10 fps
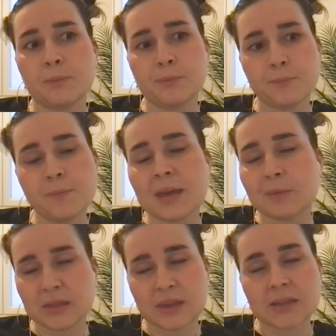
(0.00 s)

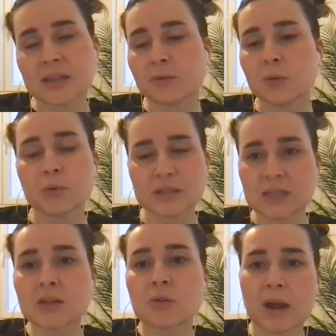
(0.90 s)
maybe then developer will
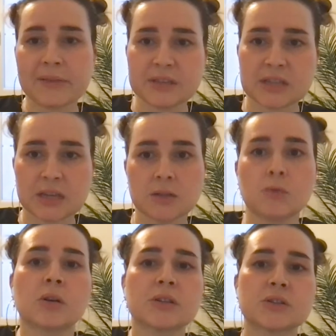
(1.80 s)
still gravitate
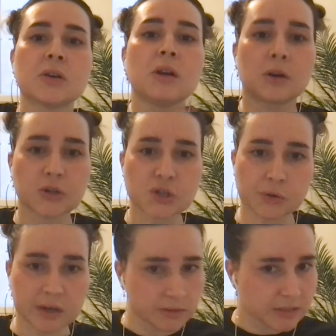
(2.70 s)
towards the larger
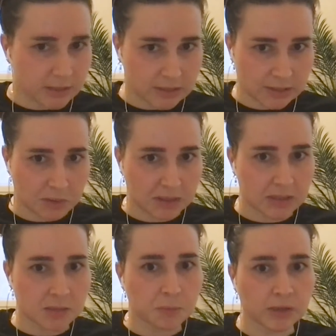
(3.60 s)
ecosystem at
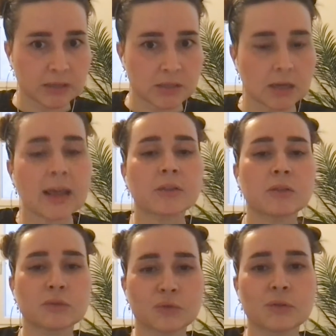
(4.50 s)
this point. Like
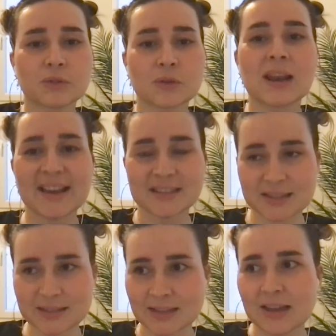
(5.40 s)
the less
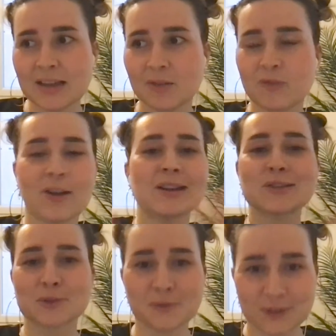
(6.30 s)

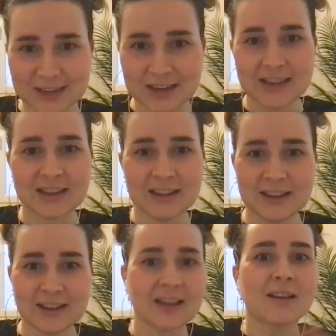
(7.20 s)
philosophically
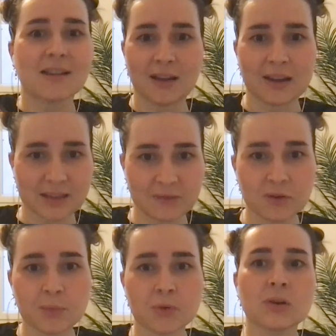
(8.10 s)
inclined
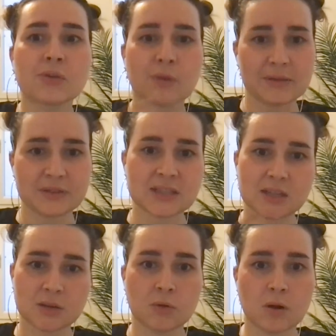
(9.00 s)
developer will
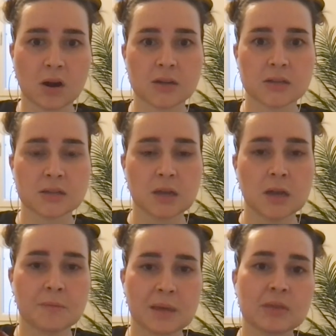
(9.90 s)
gravitate towards
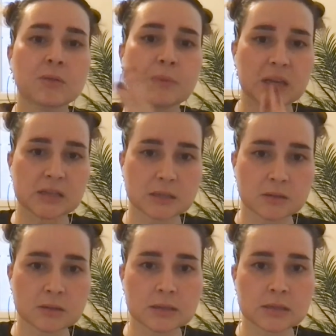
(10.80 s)
maybe the biggest
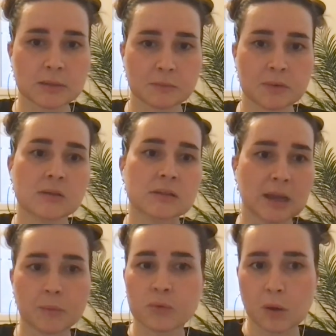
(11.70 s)
ecosystem, because
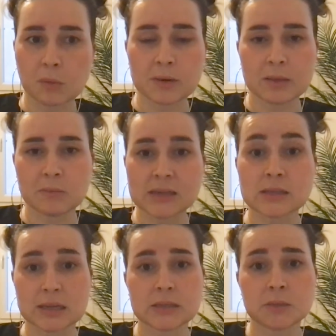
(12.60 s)
that probably makes
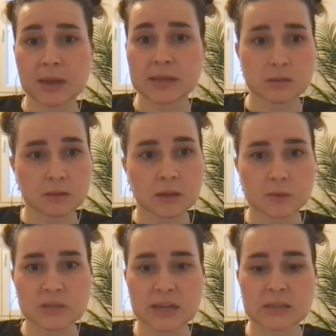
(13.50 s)
sense based on their
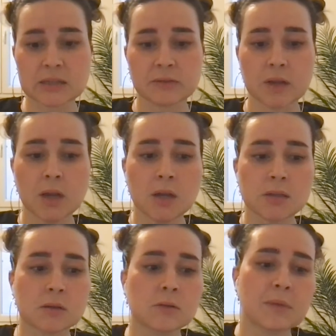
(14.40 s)
objective.
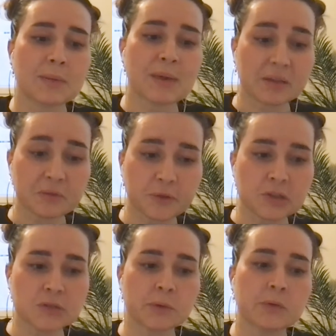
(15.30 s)
So maybe at
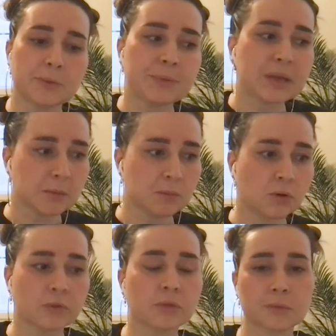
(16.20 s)
first we will appeal
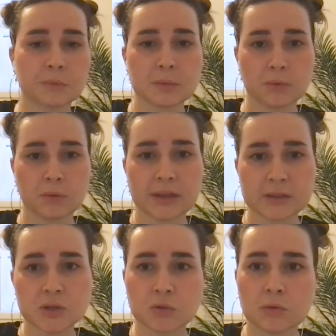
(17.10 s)
more to the people that
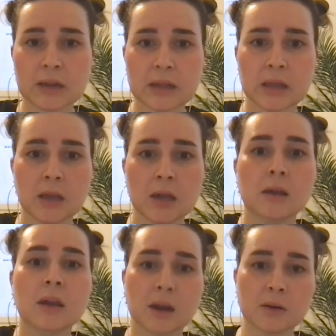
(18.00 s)
strongly
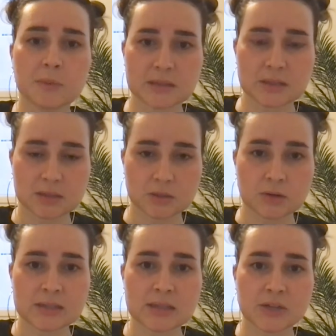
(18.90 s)
care about
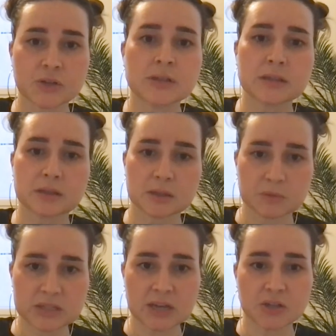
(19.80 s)
decentralization,
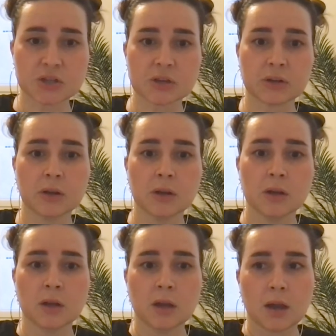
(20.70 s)
disintermediation,
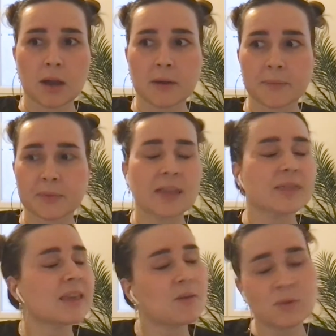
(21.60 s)

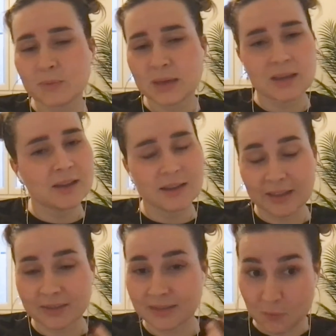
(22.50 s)
and they
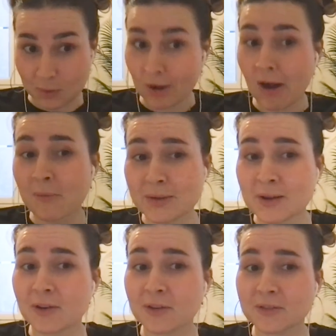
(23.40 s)
will come
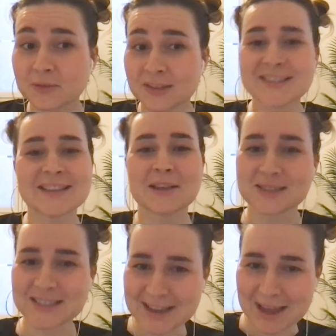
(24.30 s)
because of this, and they will
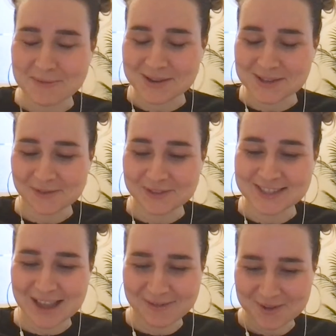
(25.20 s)
stay because of the
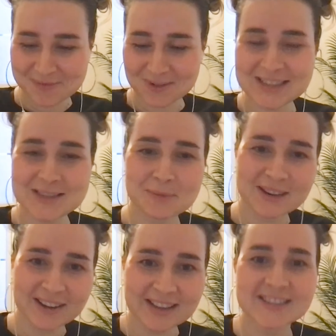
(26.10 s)
developer
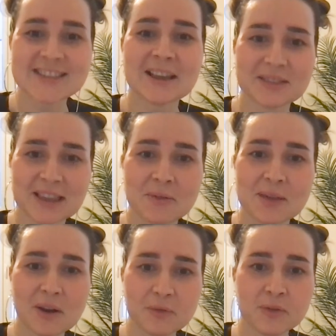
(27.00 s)
experience that we
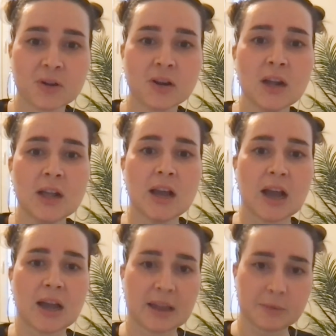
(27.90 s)
offer,
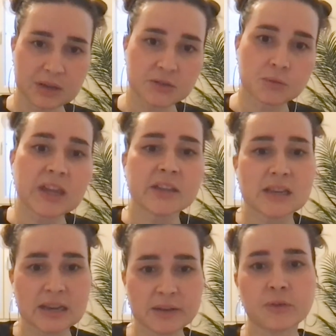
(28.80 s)
and because we can
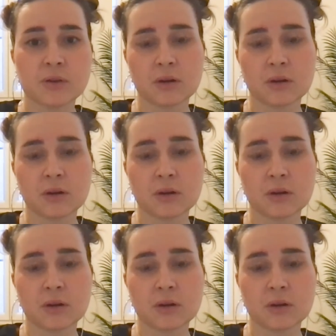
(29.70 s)
deliver